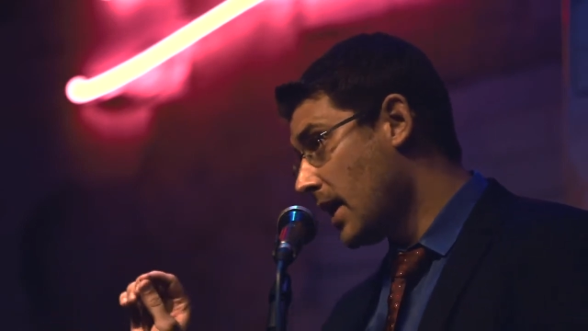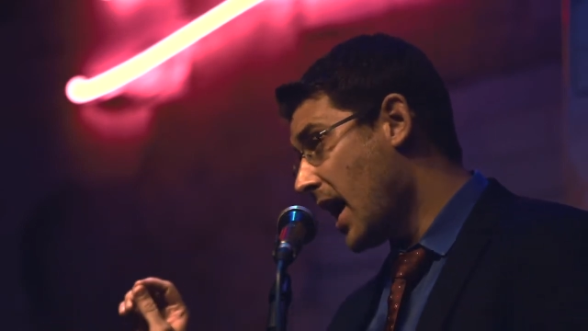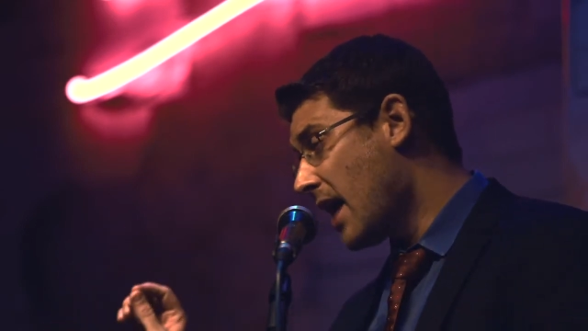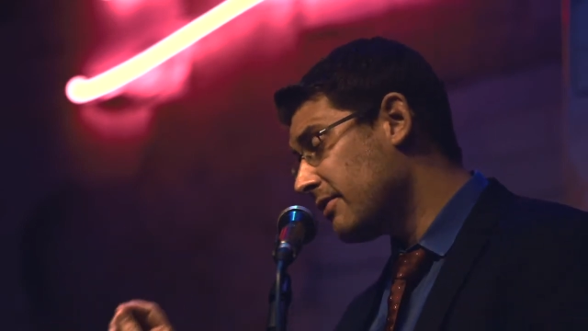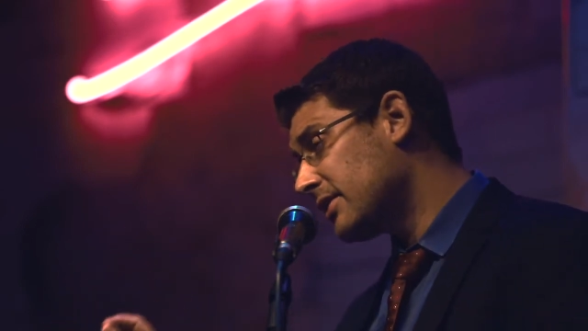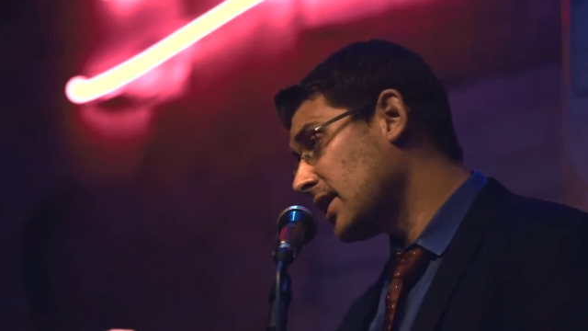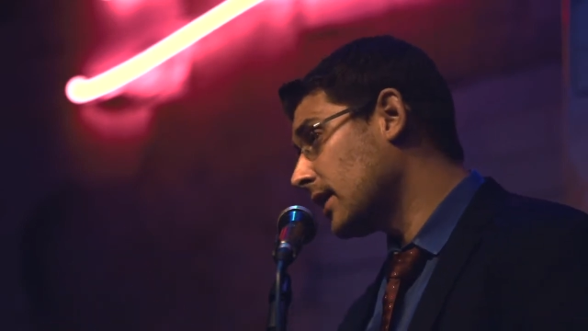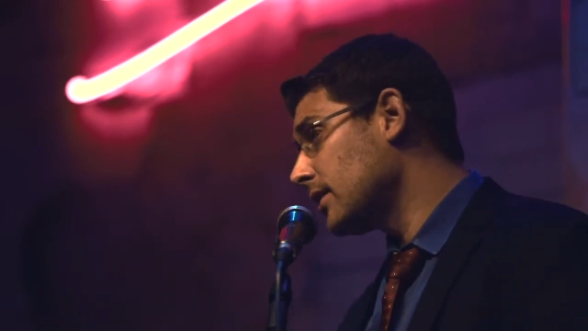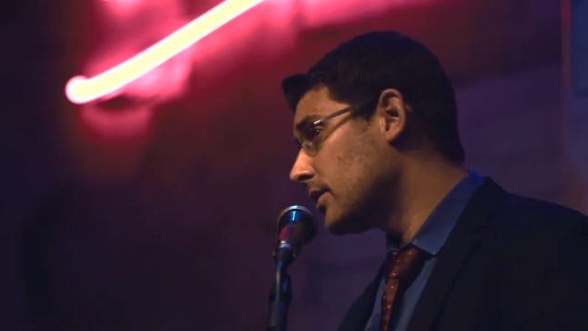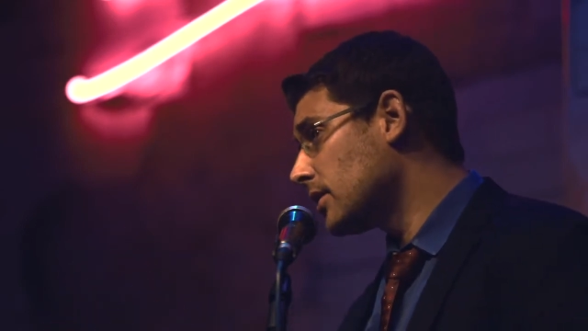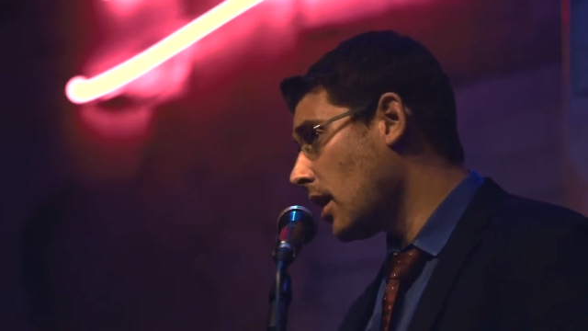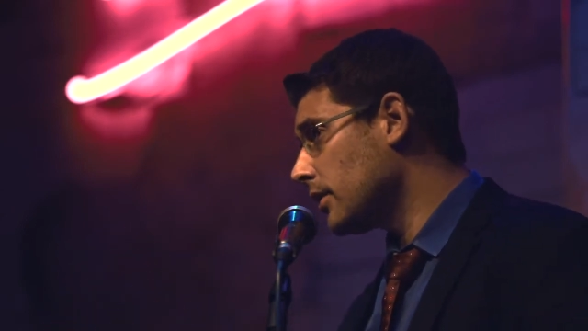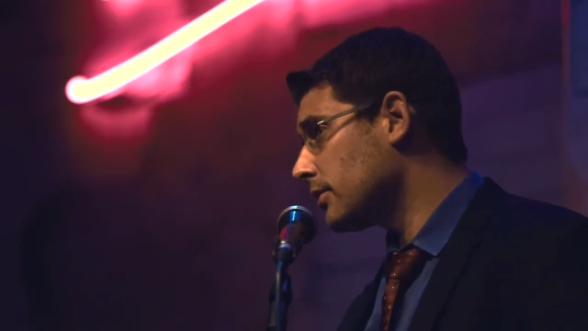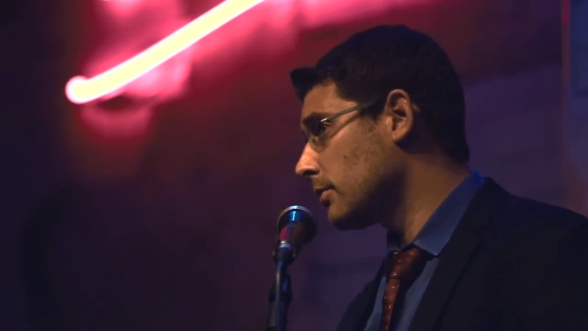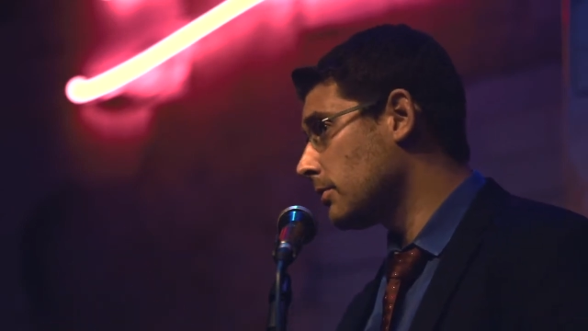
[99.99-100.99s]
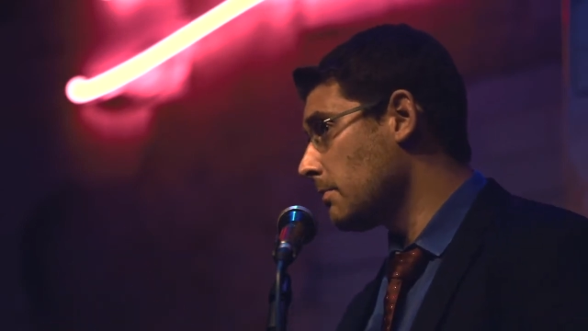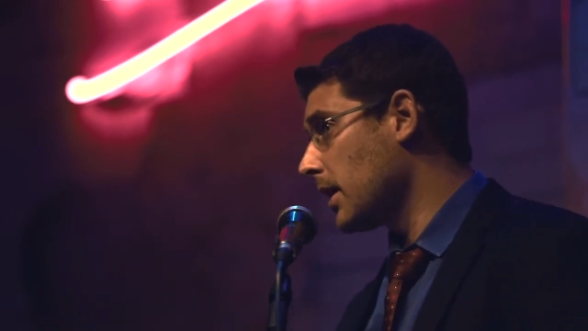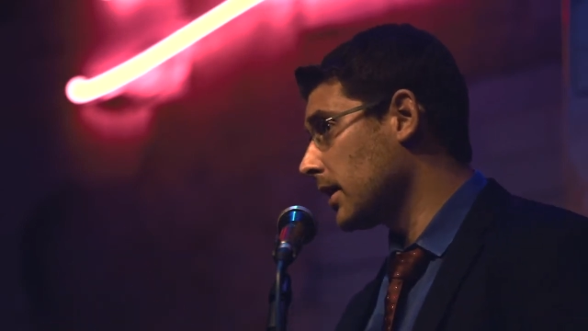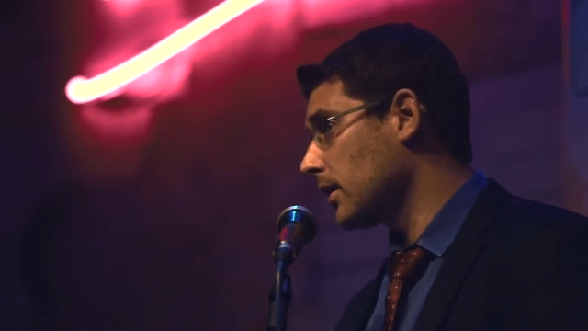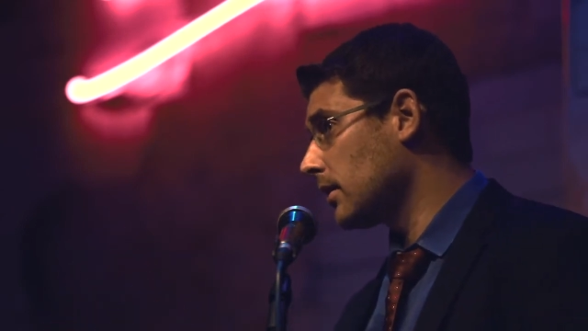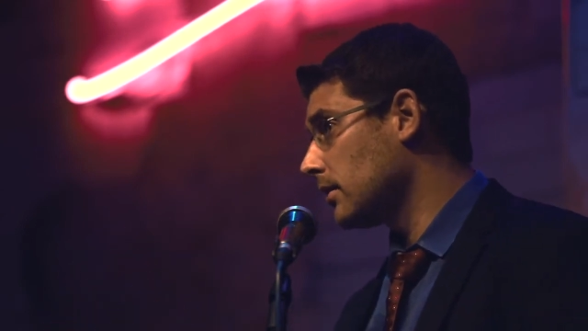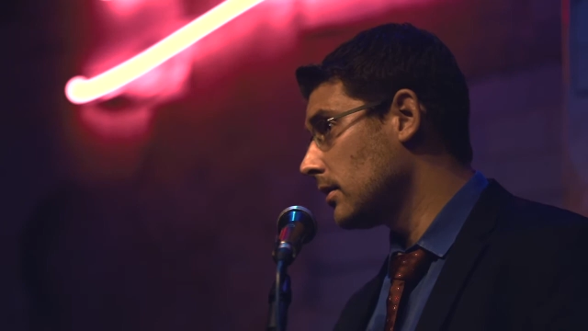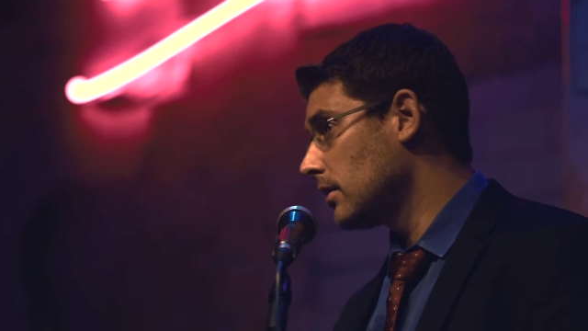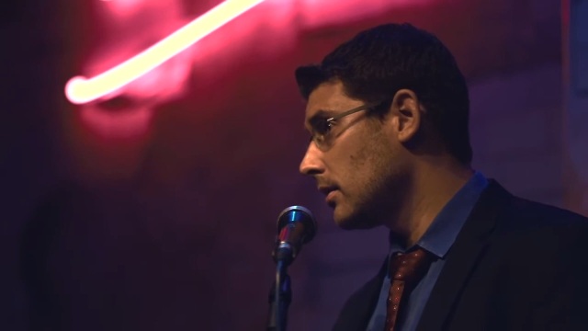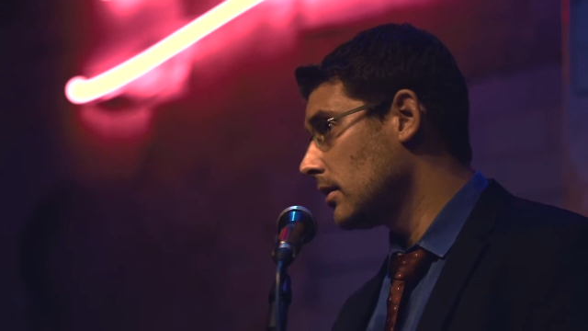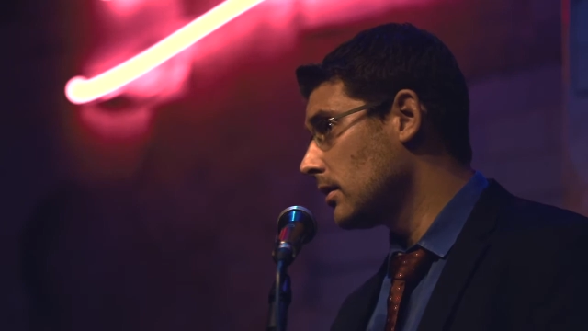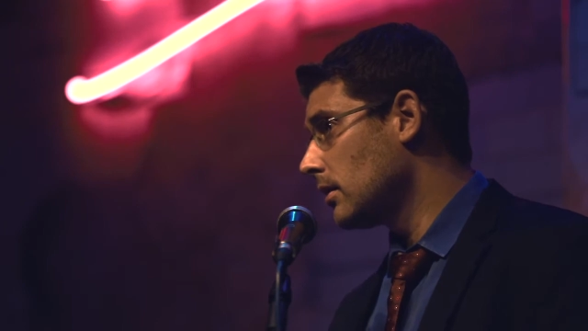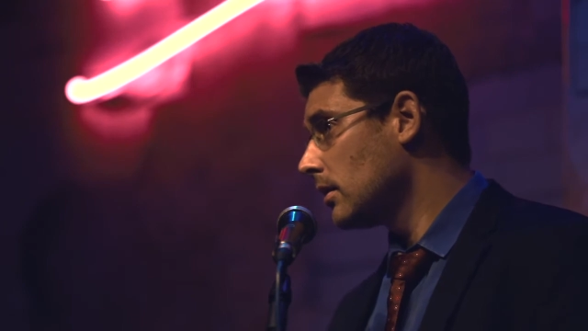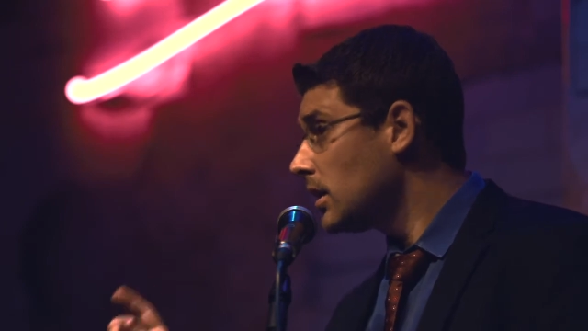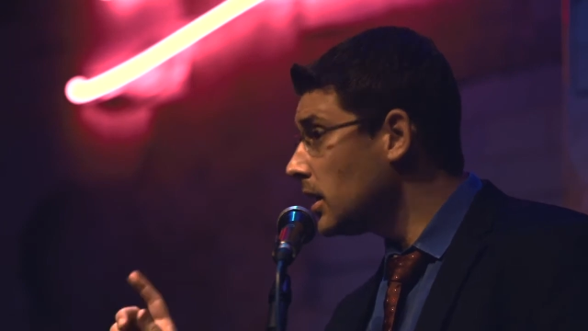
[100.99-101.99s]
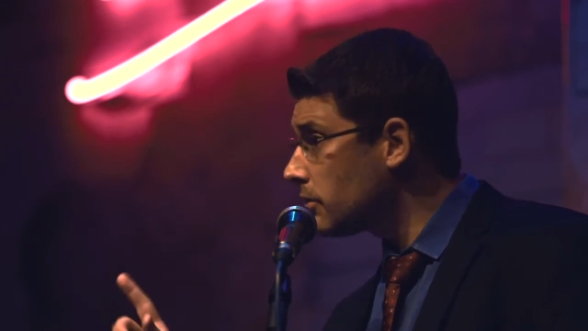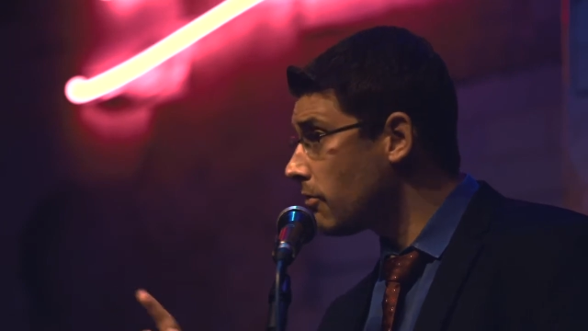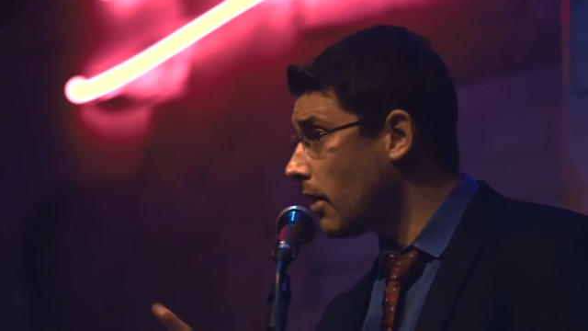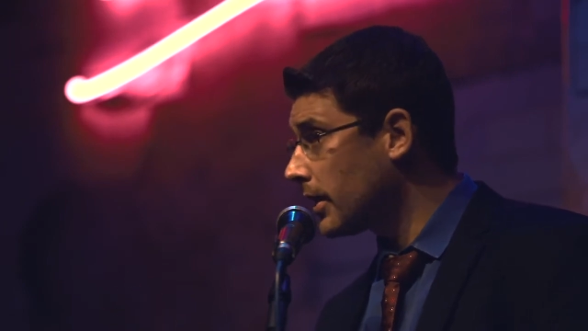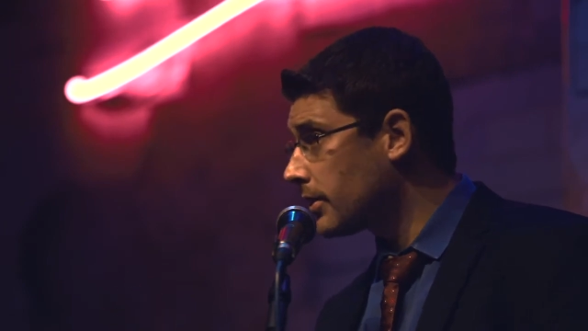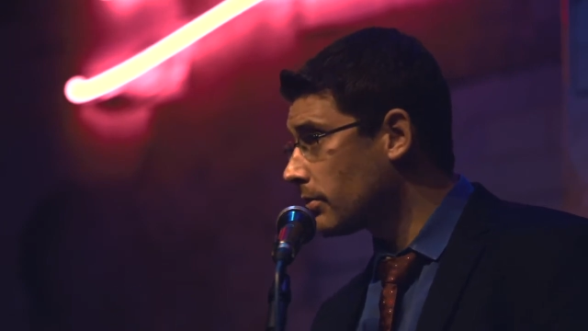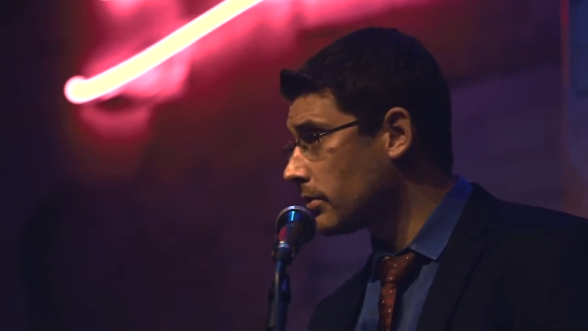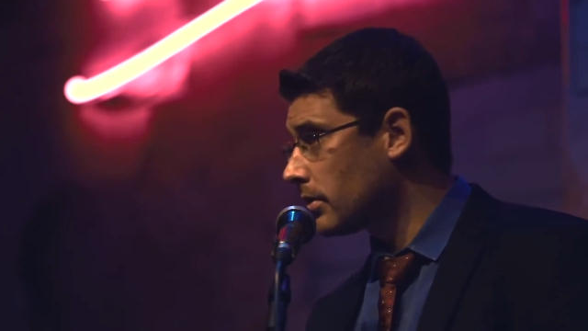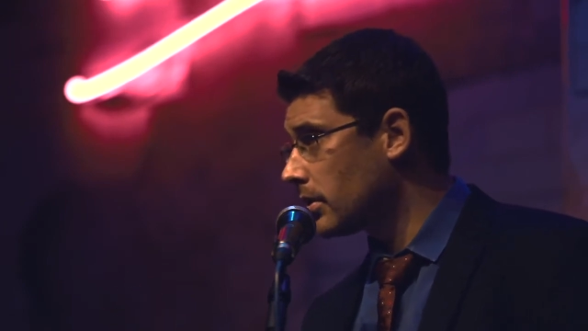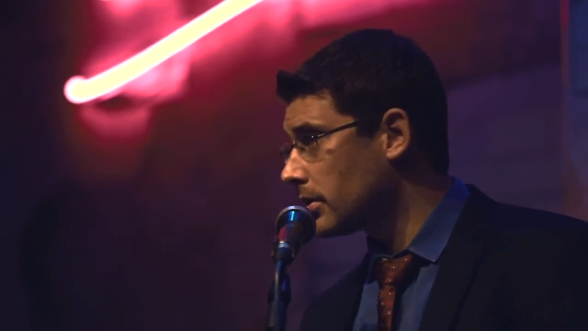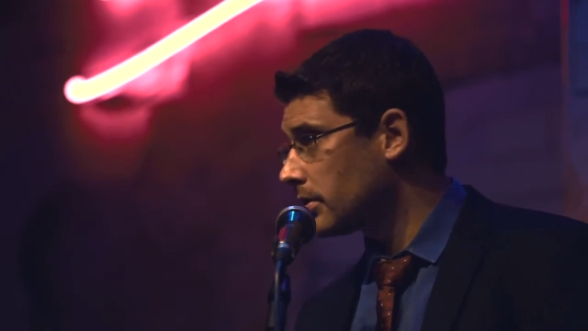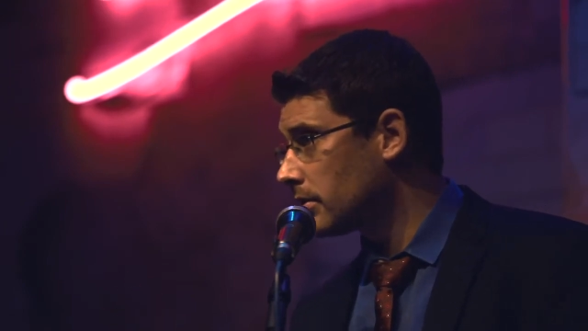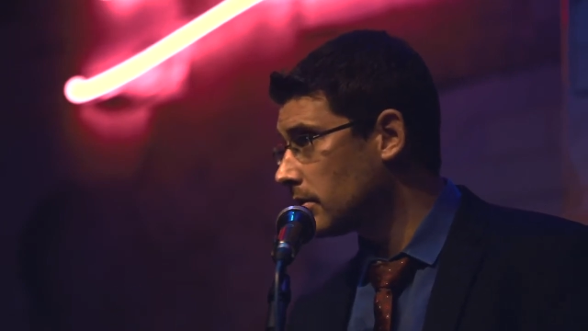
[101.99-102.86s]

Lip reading: have a second chance with Megan is right or not.